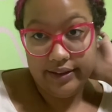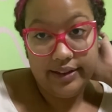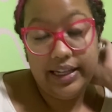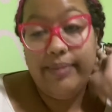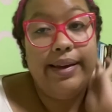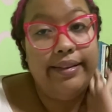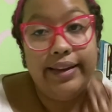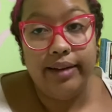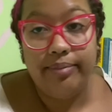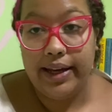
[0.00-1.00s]

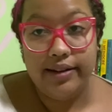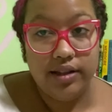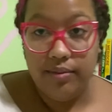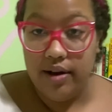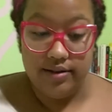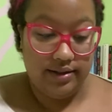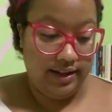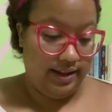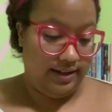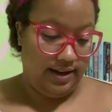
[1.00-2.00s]
seemingly pays the most
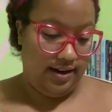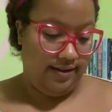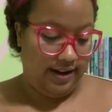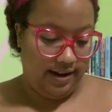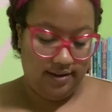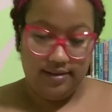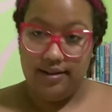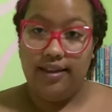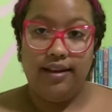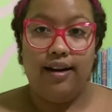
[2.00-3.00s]
in this area, so
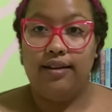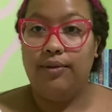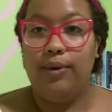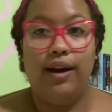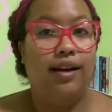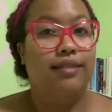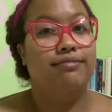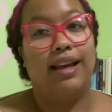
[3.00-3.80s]
I thought, well,